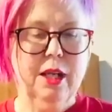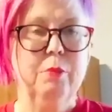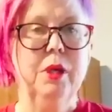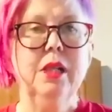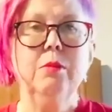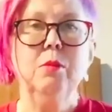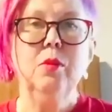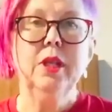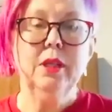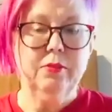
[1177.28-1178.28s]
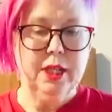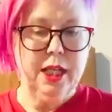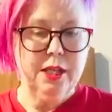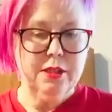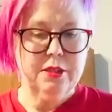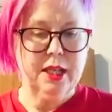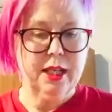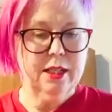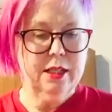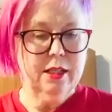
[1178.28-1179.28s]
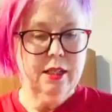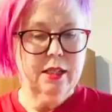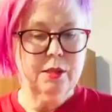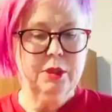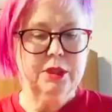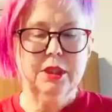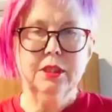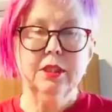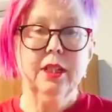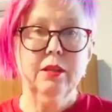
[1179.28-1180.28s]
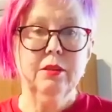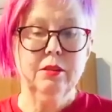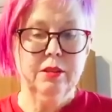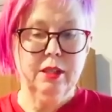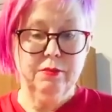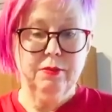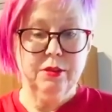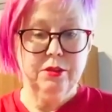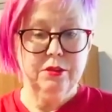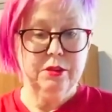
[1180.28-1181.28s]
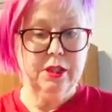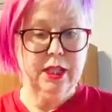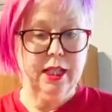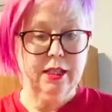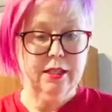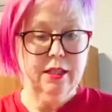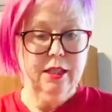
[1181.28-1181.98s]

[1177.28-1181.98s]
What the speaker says: But on the morning of the eighth day, the merchants encountered their first delay,